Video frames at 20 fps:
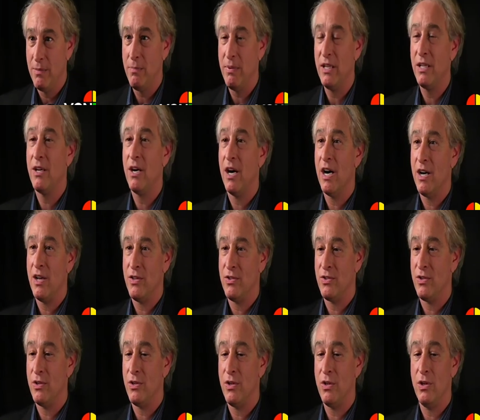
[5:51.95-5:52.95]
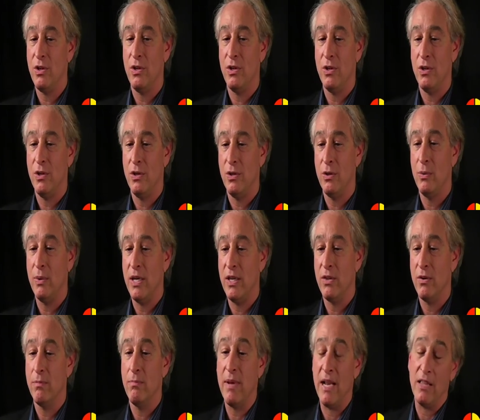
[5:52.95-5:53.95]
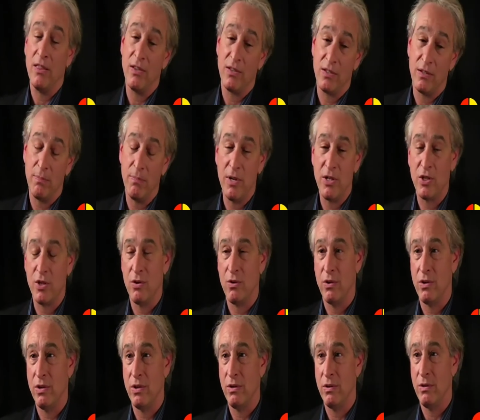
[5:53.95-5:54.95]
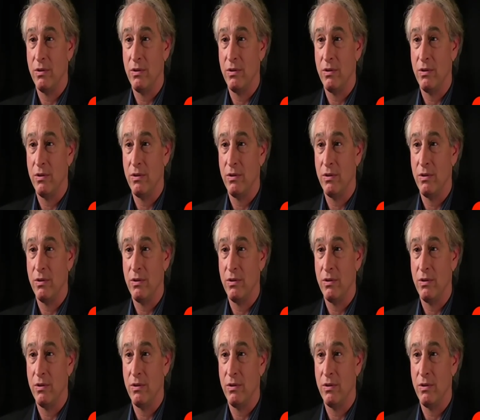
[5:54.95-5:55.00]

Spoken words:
because you either made the submission or